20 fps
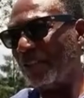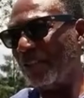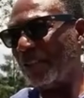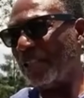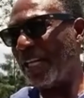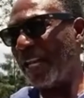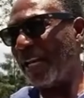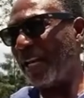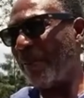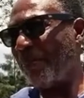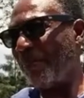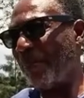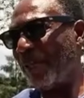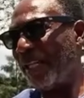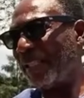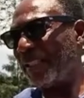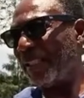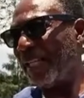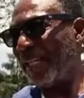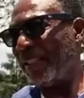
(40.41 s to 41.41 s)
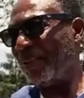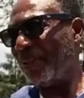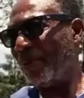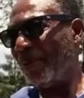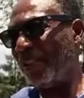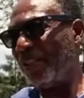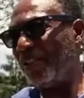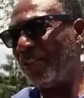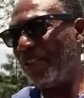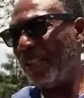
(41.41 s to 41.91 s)
just like a place I knew
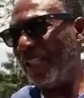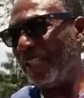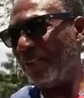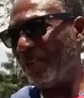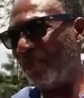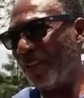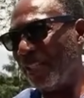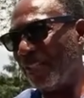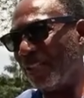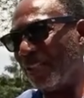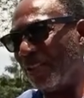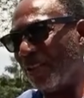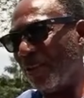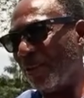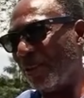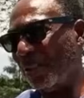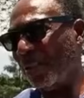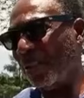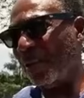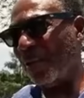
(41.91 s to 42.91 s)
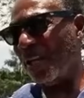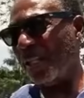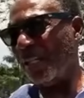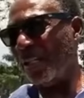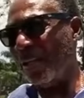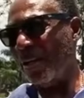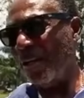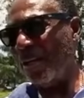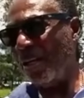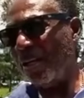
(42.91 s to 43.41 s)
in, in Trench Town called.
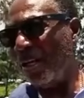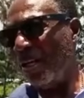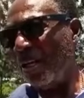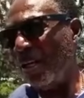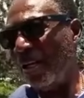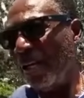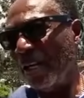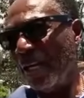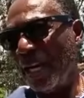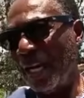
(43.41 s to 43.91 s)
Okay.